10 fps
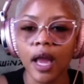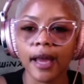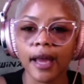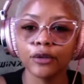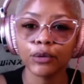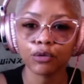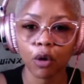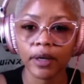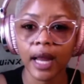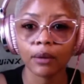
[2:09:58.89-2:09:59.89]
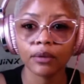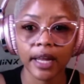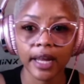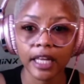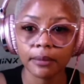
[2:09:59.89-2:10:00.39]
Get that through.
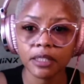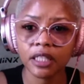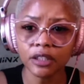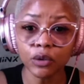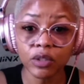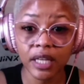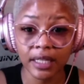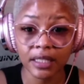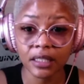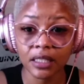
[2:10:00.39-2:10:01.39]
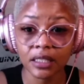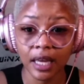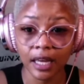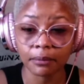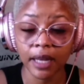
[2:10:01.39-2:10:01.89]
And you throwing out names. Didn't you
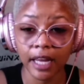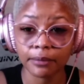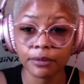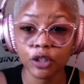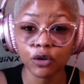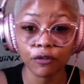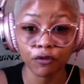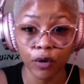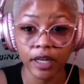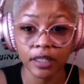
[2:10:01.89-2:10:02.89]
text this same name to